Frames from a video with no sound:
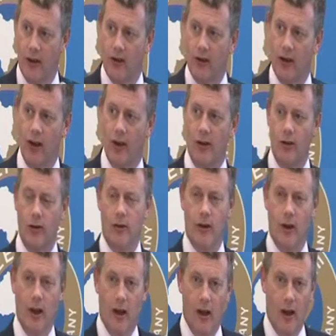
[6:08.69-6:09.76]
So
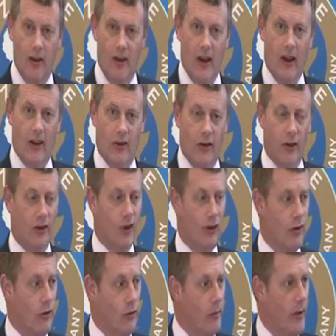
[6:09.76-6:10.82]
that's an
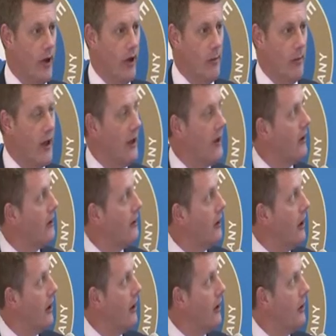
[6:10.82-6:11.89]
additional
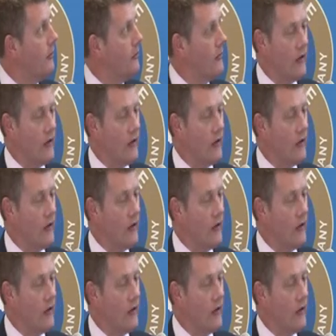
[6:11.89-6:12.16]
buyback.